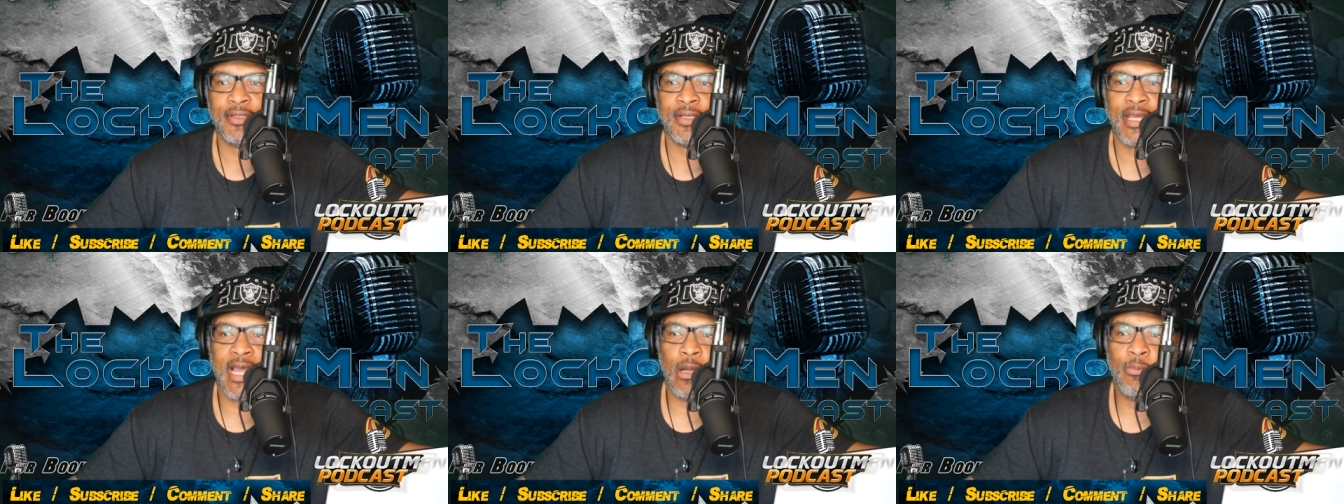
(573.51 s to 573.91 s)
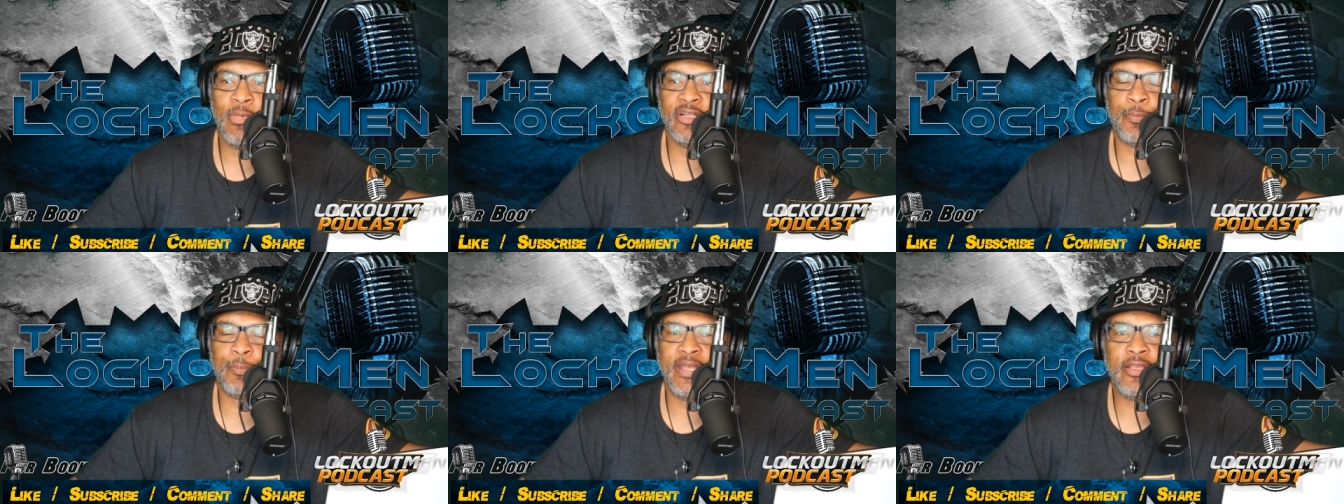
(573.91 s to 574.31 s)
how
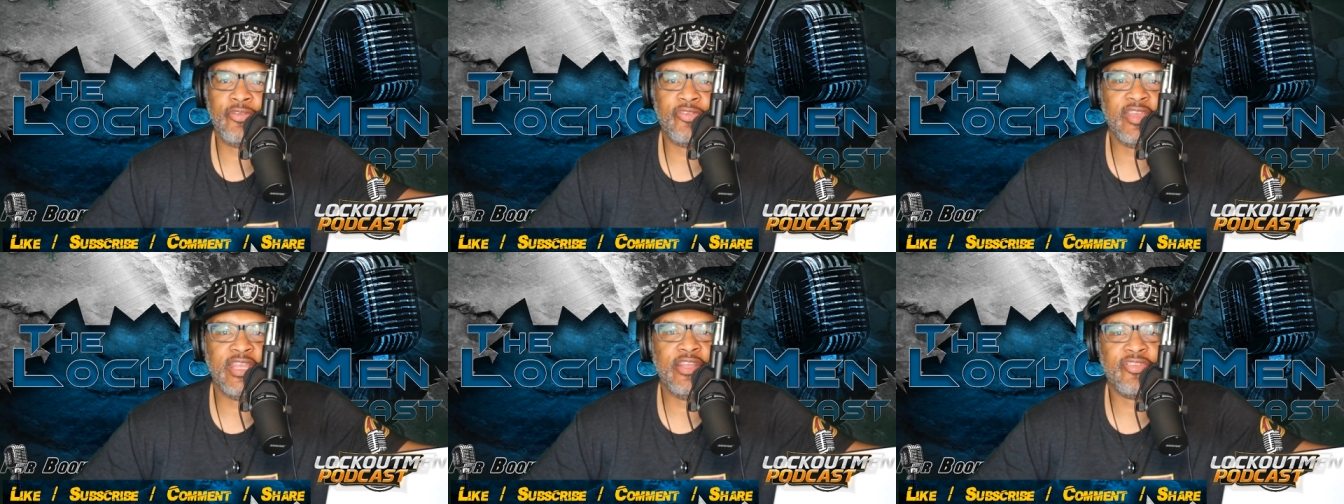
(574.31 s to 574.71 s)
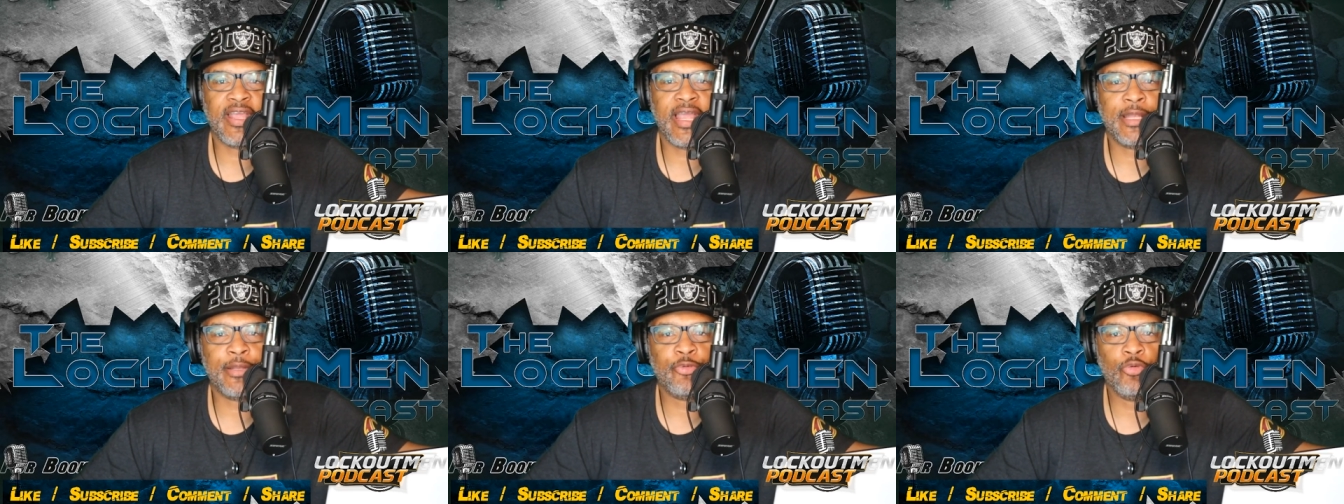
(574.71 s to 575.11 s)
much P C
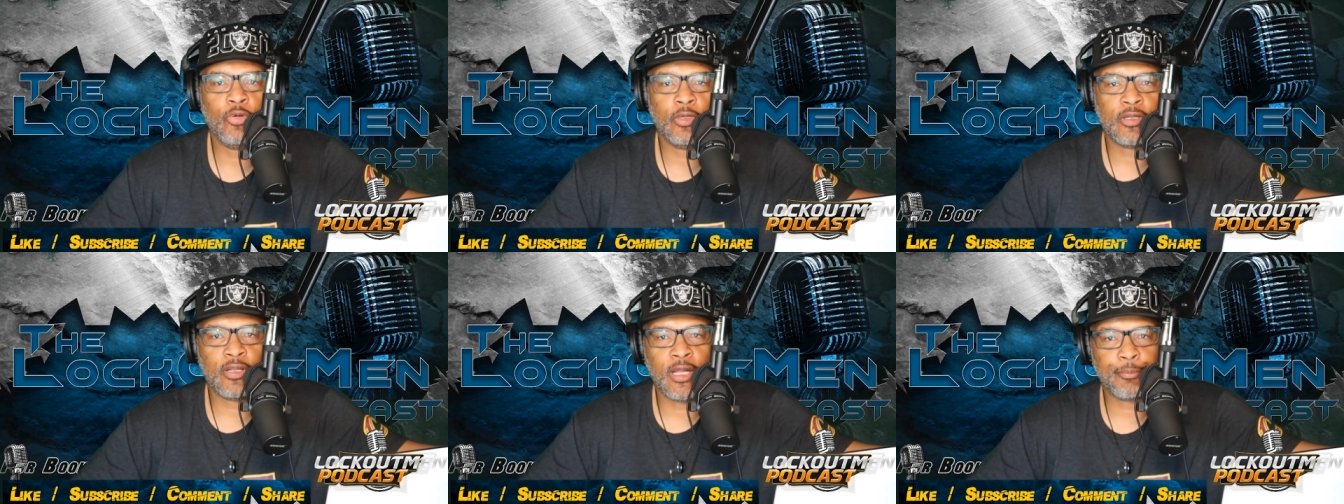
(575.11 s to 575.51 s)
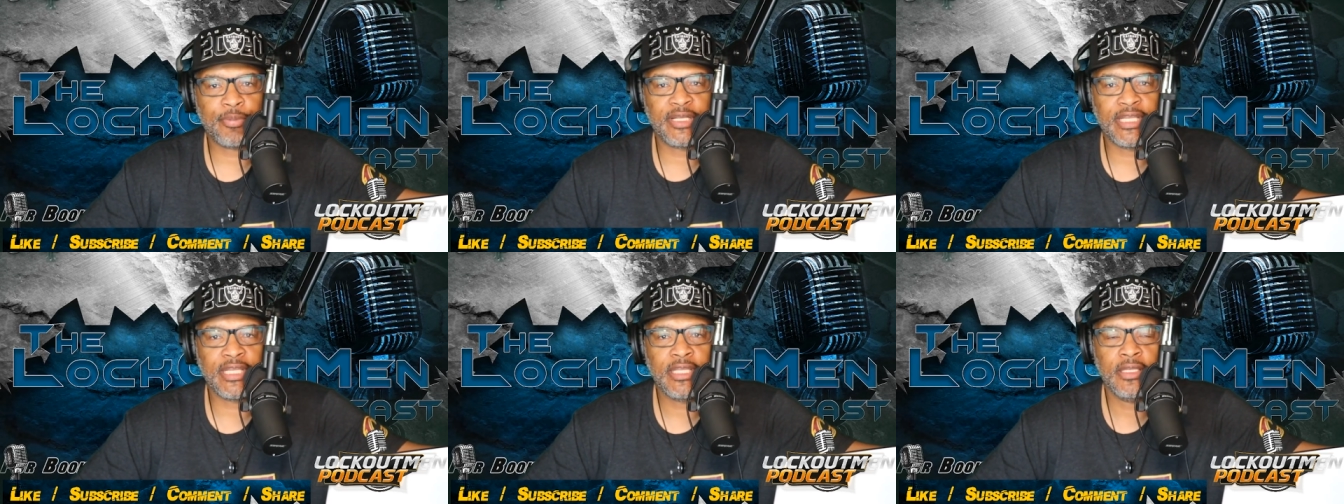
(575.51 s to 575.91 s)
time do a
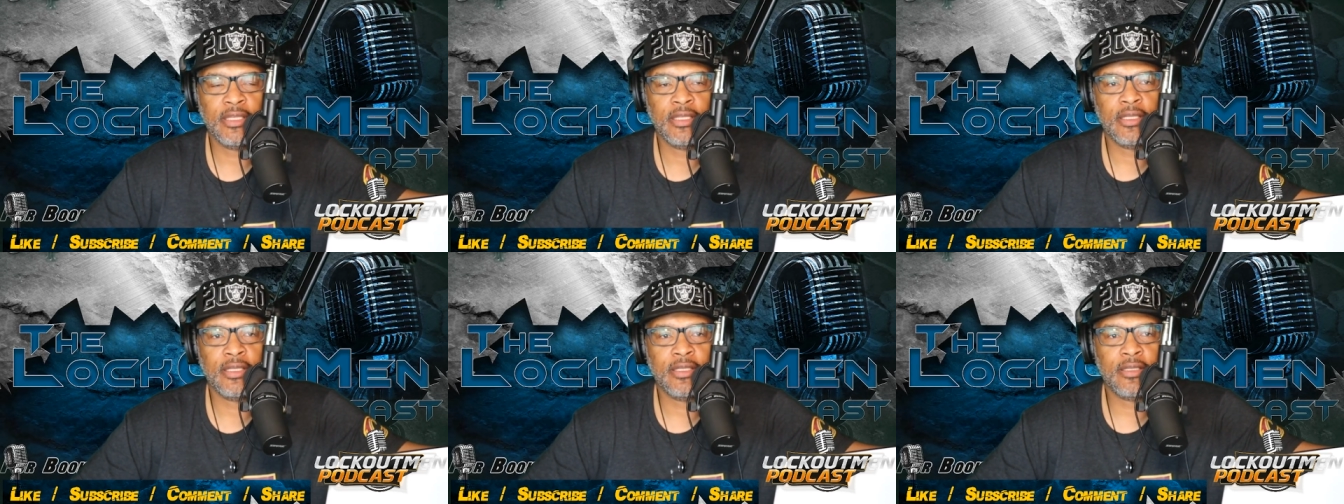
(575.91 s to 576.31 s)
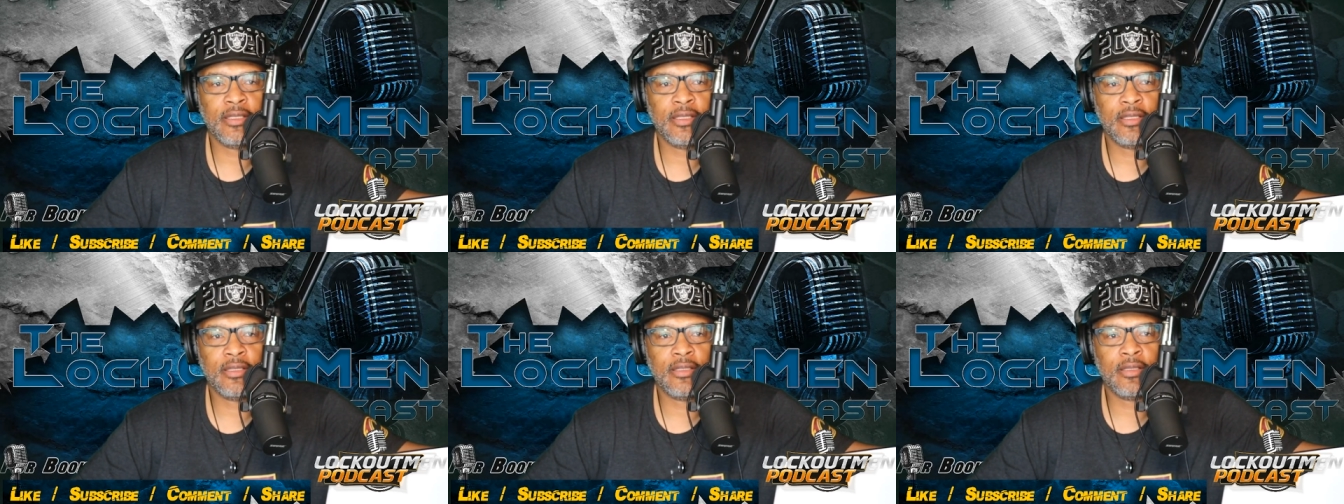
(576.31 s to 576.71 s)
company
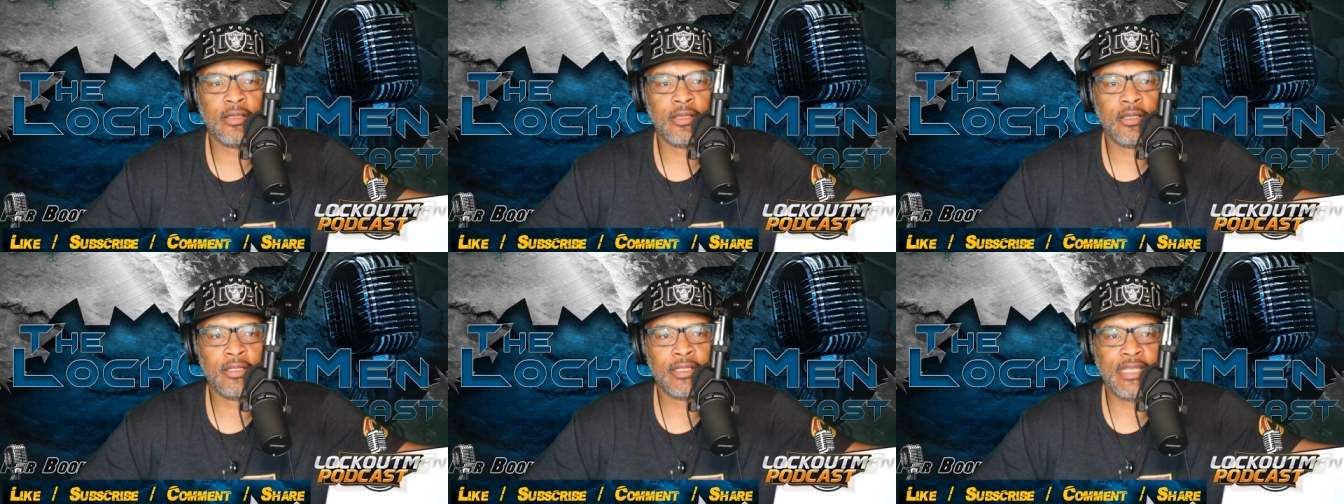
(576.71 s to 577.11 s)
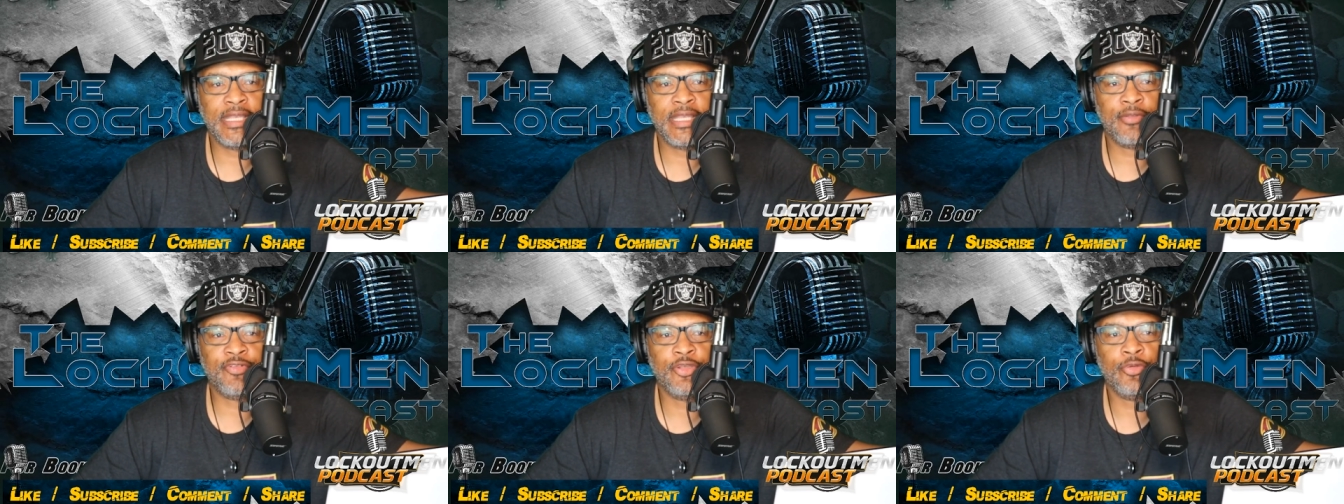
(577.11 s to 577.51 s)
uh,
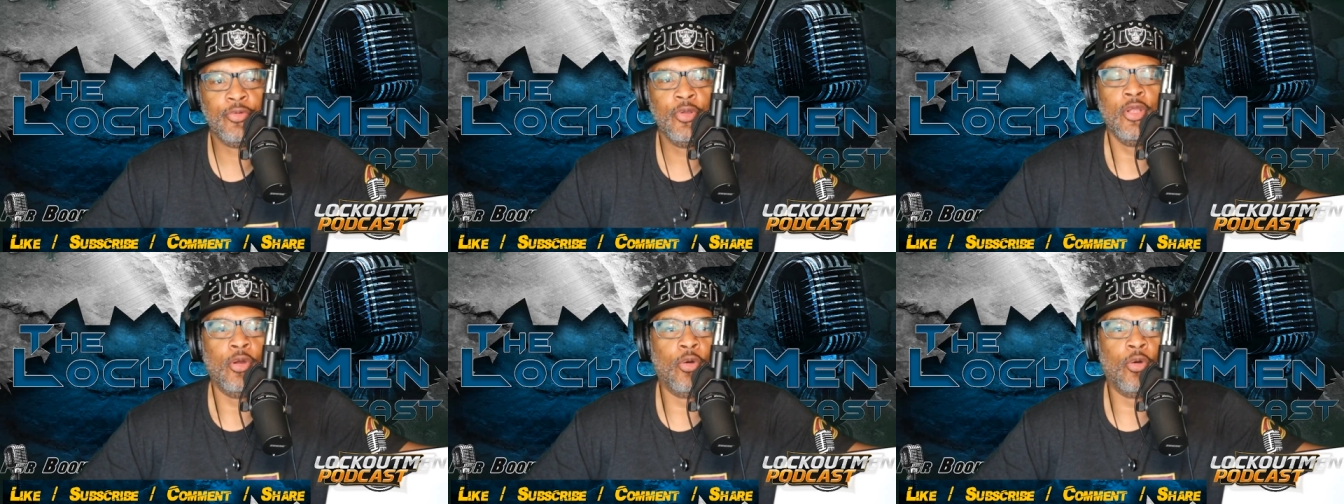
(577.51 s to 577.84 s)
give you?